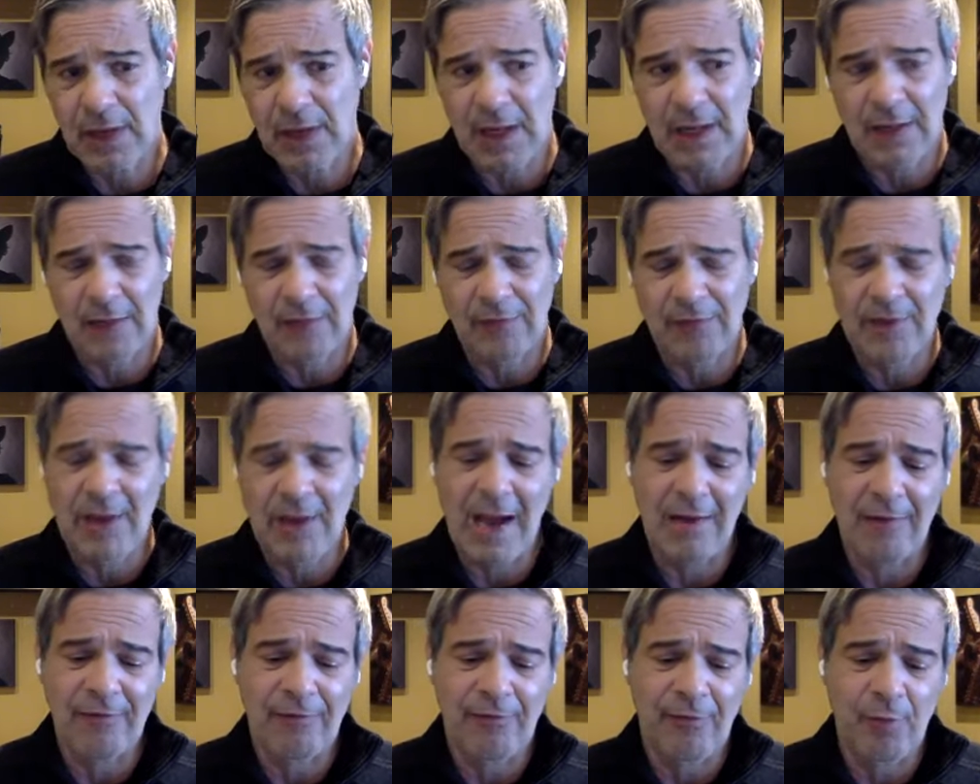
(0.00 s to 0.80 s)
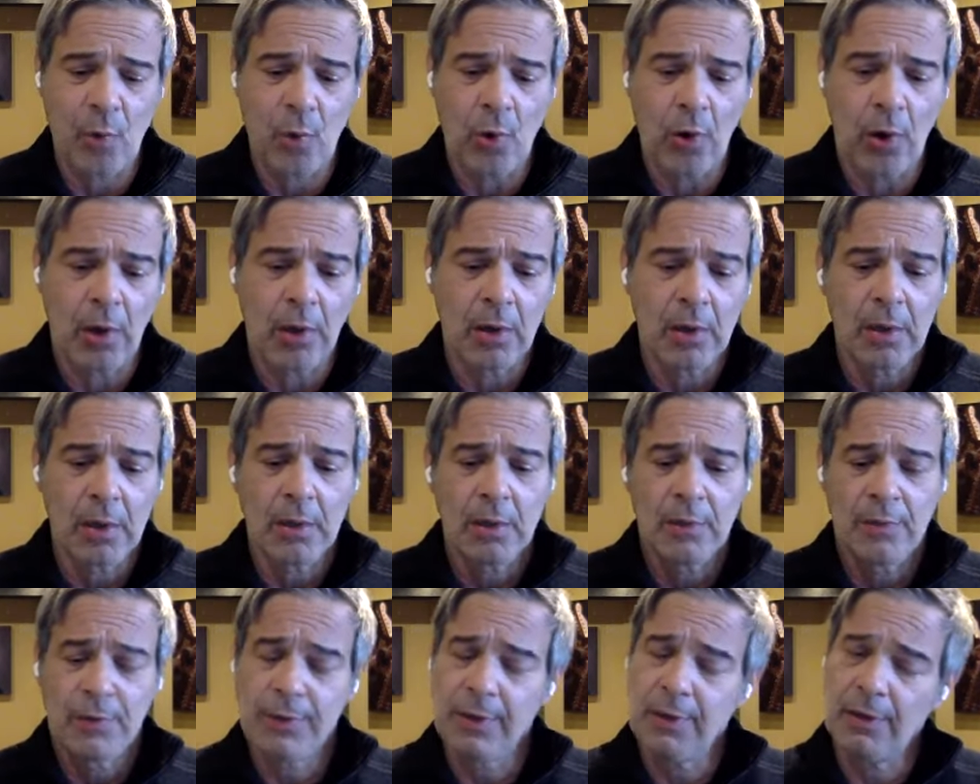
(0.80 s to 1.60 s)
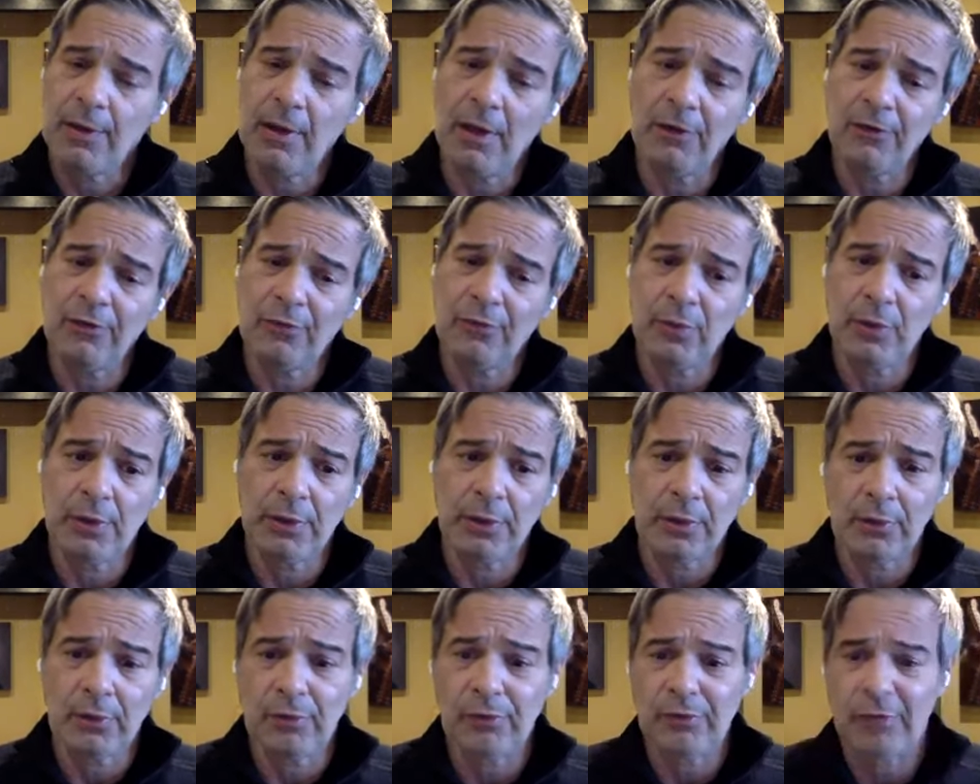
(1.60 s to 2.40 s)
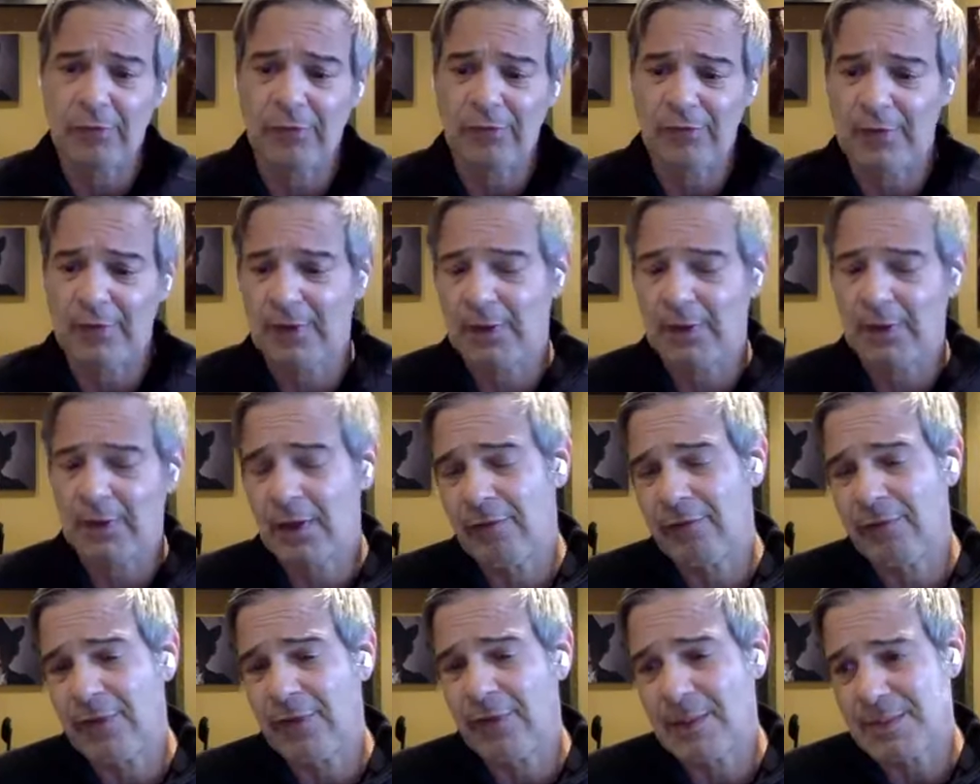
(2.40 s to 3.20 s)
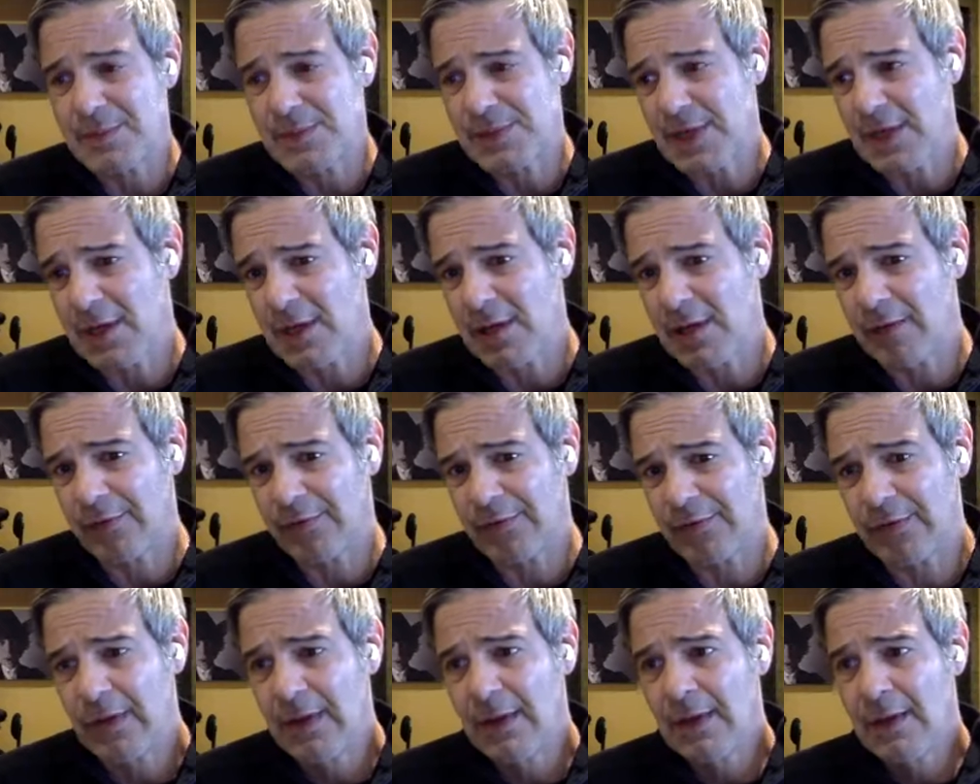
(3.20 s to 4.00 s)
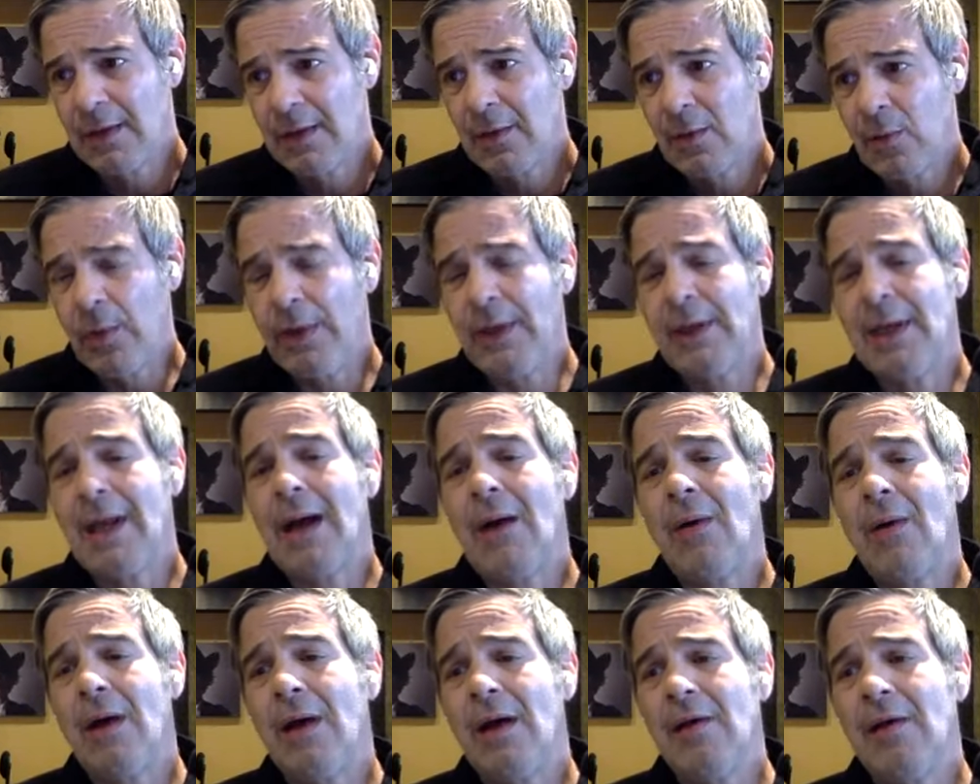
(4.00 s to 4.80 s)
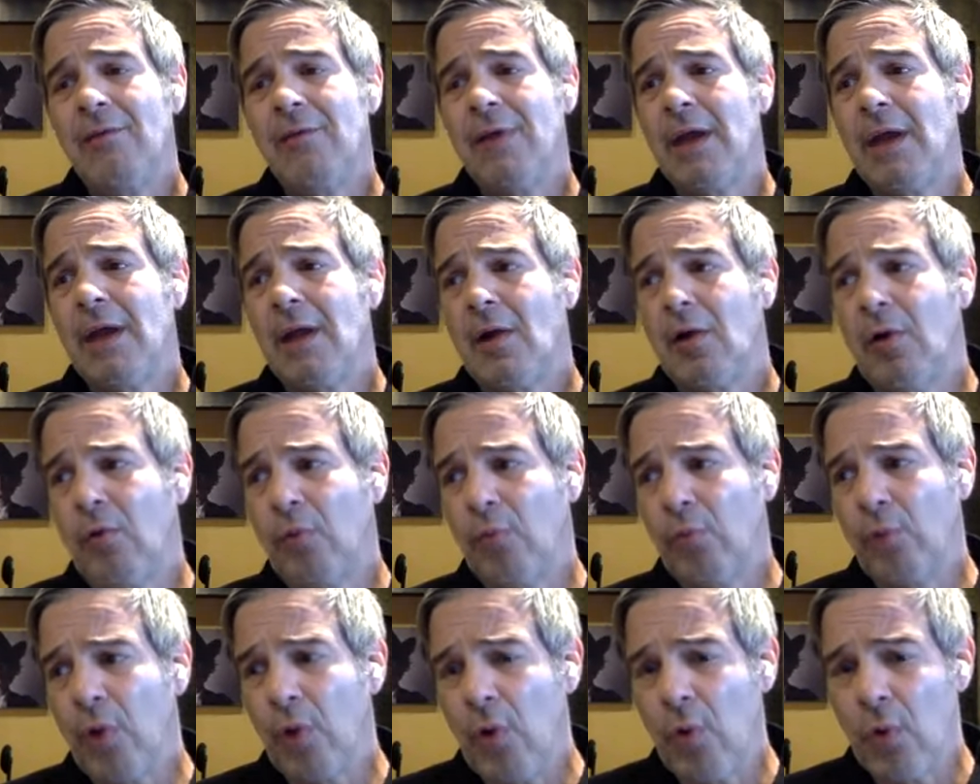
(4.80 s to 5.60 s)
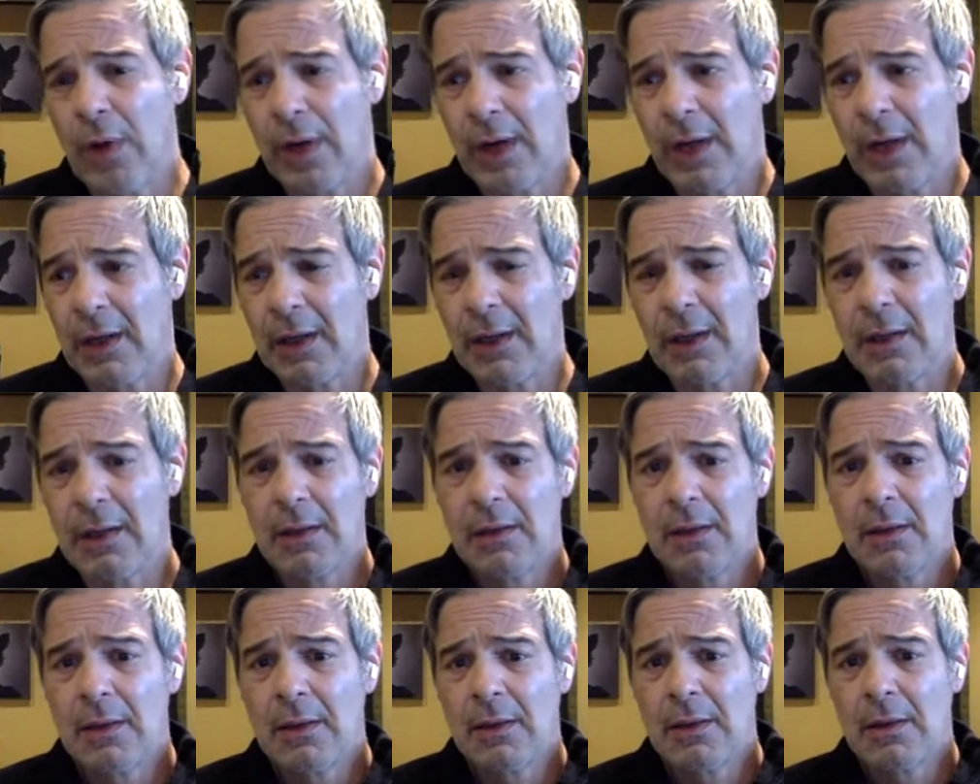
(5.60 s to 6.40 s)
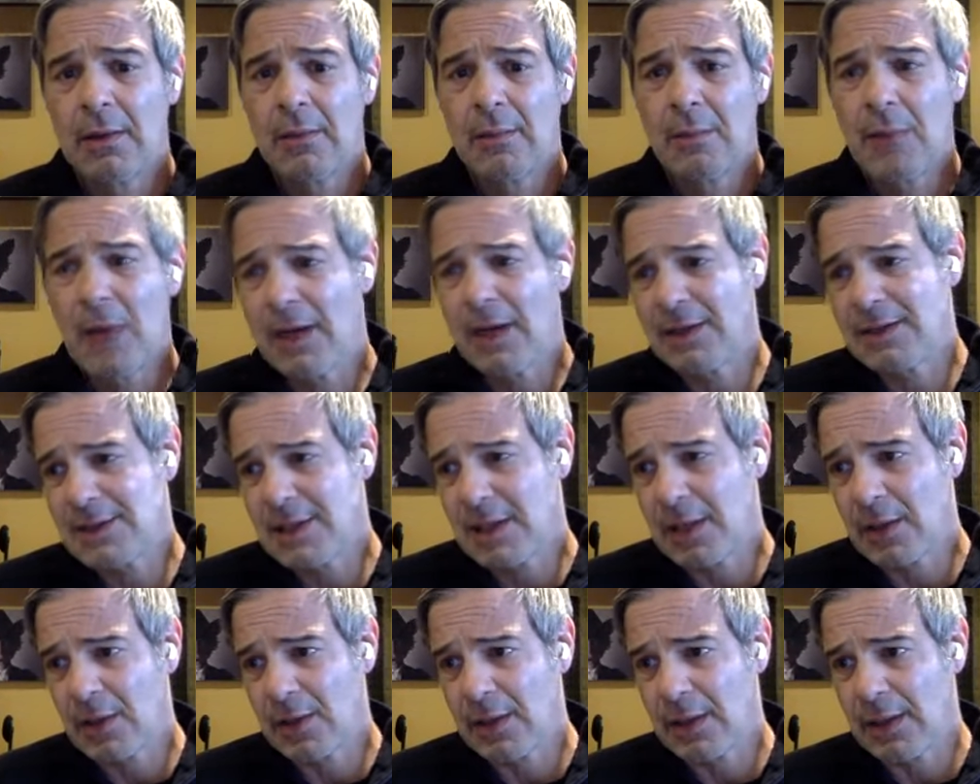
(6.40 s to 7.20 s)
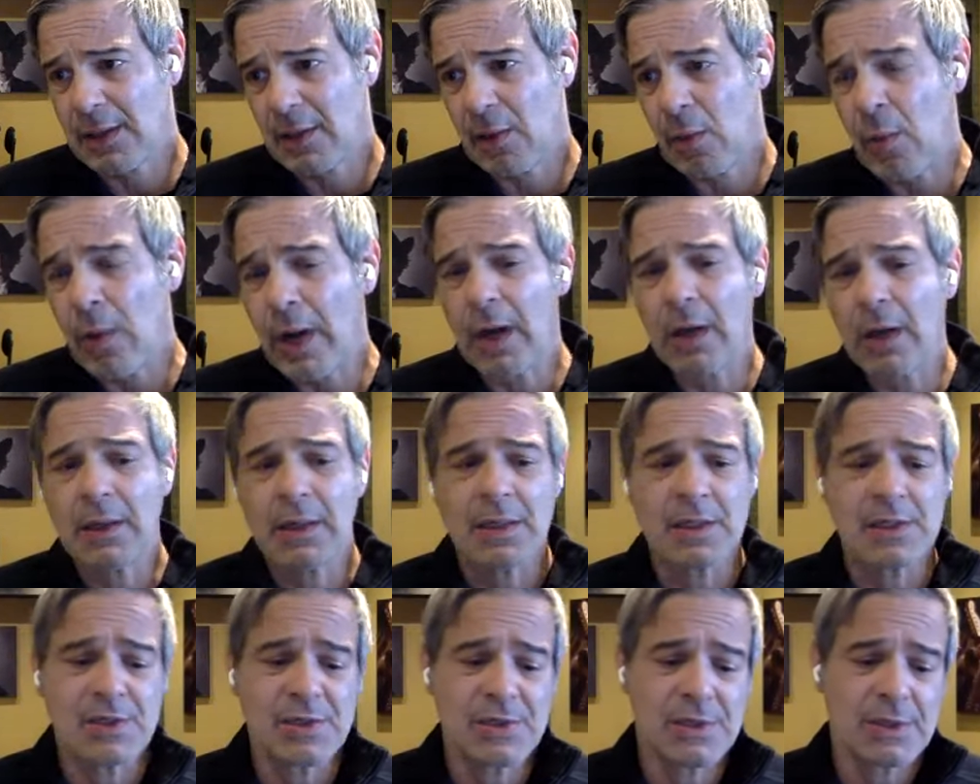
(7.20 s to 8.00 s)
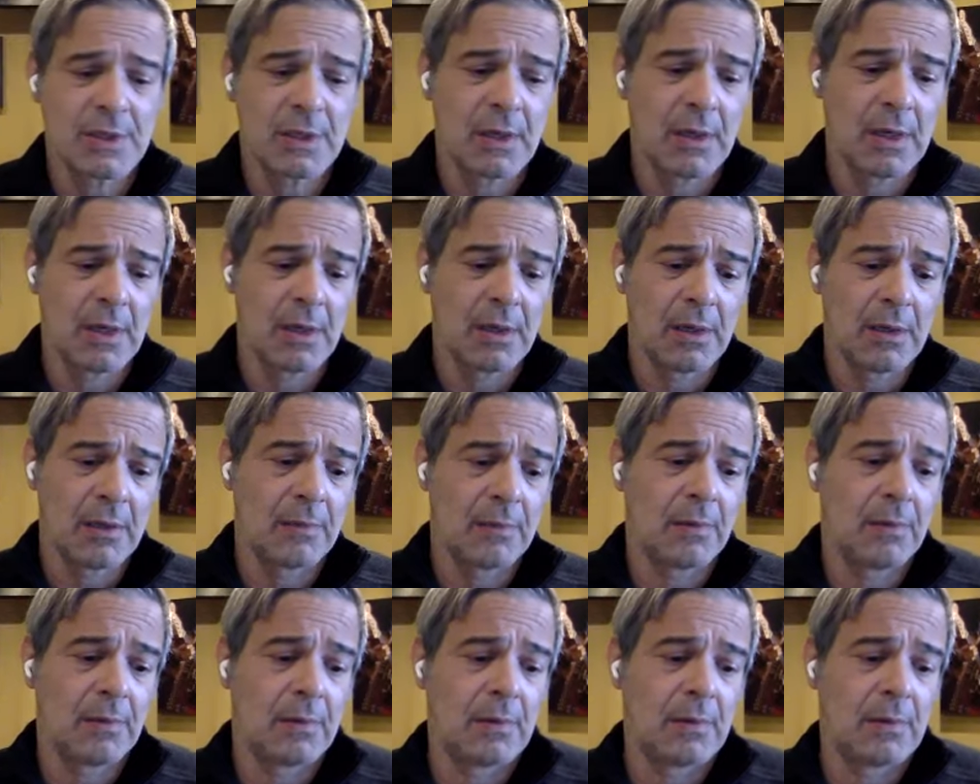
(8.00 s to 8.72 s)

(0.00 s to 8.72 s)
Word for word: And if not for the industrial uses in and of themselves, we now have a growing monetary awareness, uh,